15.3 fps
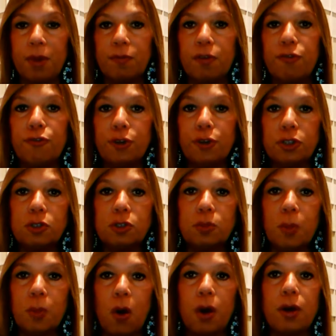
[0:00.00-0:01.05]
of the first
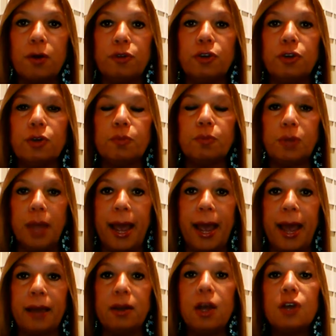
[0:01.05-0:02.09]
part of your
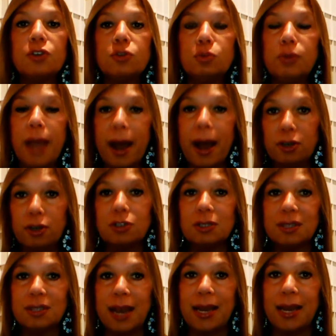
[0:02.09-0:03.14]
plan. So now you're
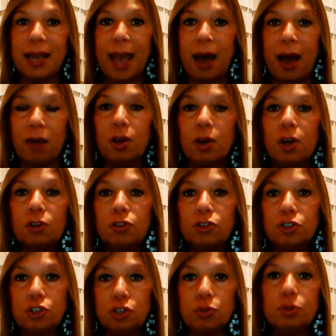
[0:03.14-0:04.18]
setting out to
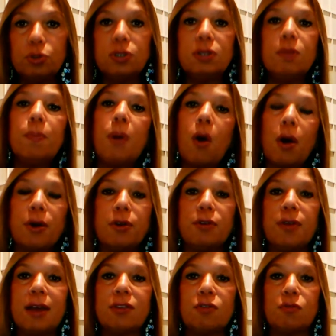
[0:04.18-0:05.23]
choose the partner
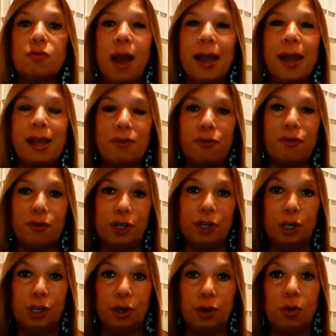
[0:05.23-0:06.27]
that's right for
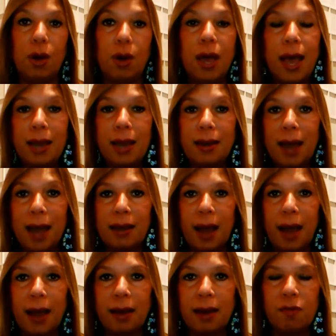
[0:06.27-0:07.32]
you and not
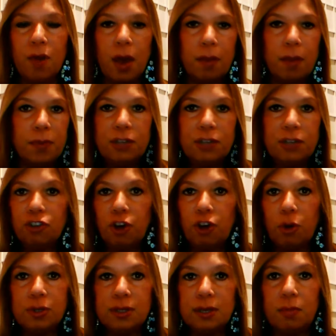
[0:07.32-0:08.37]
kind of be
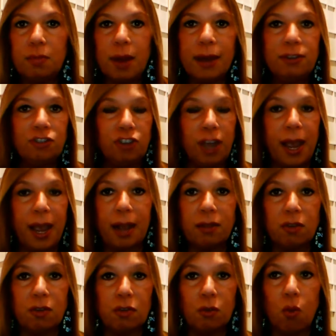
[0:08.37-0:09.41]
chosen by
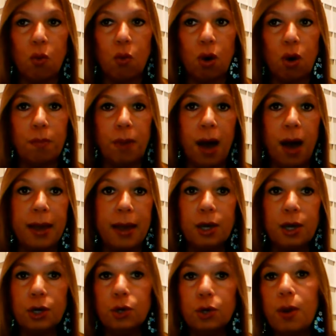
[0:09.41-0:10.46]
chance or by
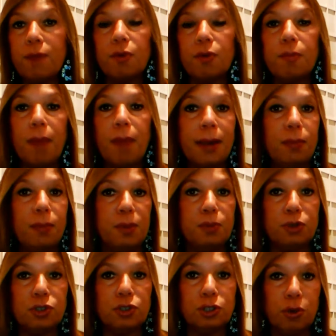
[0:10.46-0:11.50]
whoever might be
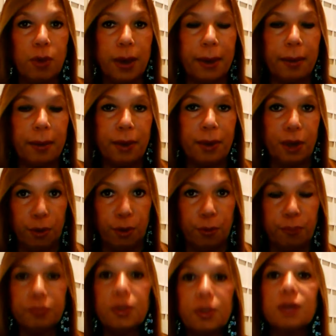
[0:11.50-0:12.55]
pursuing you.
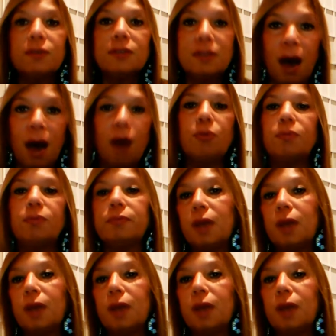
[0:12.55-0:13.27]
So